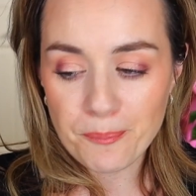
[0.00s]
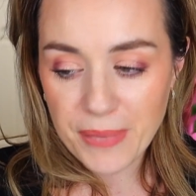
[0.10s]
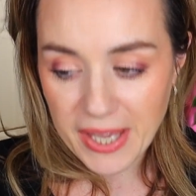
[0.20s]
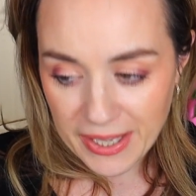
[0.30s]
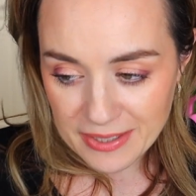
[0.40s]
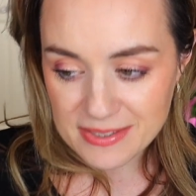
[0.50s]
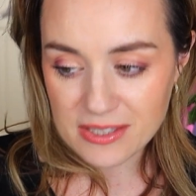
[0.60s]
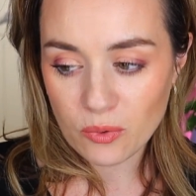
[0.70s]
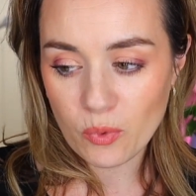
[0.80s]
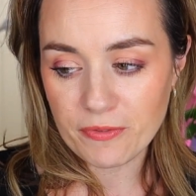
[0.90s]
pinks
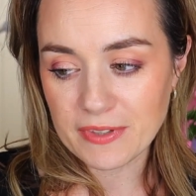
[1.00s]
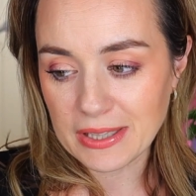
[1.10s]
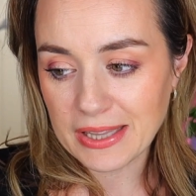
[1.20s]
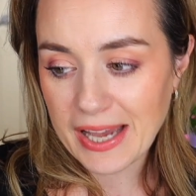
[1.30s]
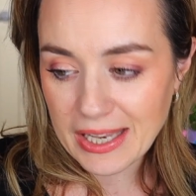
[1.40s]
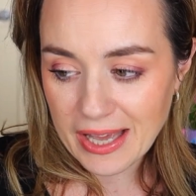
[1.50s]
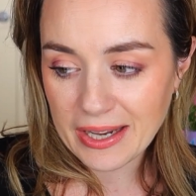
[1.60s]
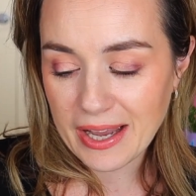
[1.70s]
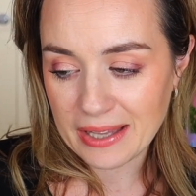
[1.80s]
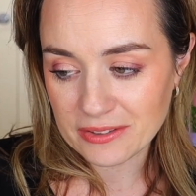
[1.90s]
with the
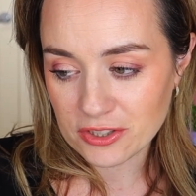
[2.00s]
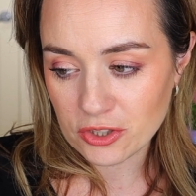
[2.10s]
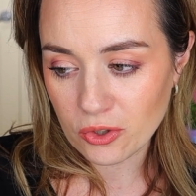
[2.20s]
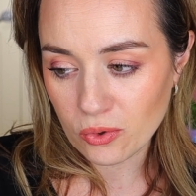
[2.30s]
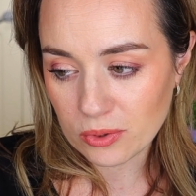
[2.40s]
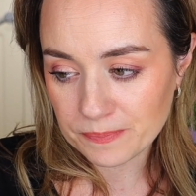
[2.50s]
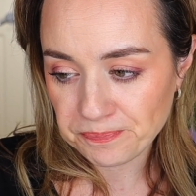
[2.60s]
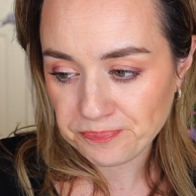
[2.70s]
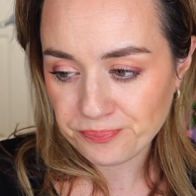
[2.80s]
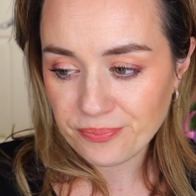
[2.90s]
lilac undertone
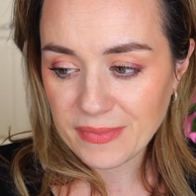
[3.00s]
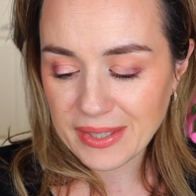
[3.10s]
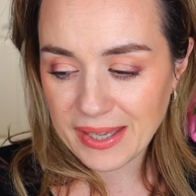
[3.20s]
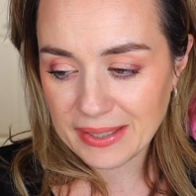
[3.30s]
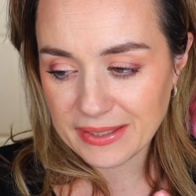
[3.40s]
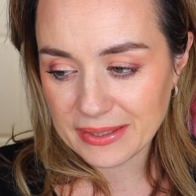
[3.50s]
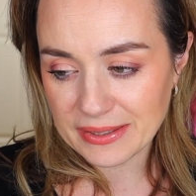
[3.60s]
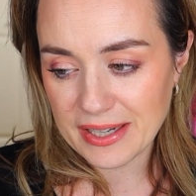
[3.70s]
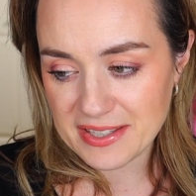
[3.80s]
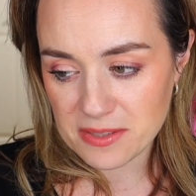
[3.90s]
and that
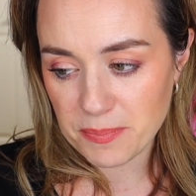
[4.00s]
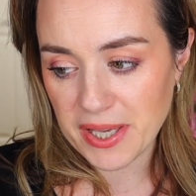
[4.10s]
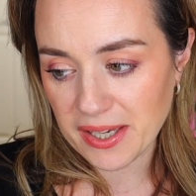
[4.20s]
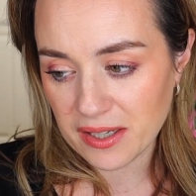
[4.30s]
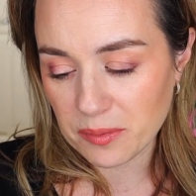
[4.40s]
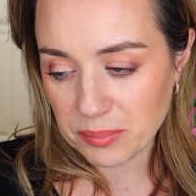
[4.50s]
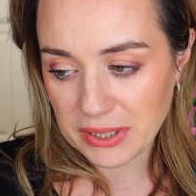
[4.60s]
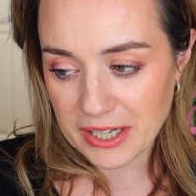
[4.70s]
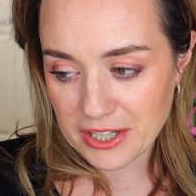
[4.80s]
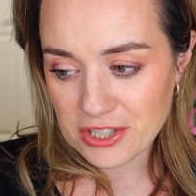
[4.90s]
nice pink
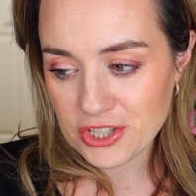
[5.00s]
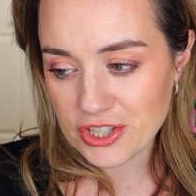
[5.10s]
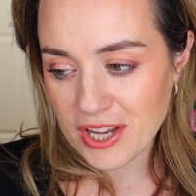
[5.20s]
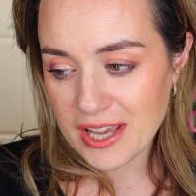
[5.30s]
blush.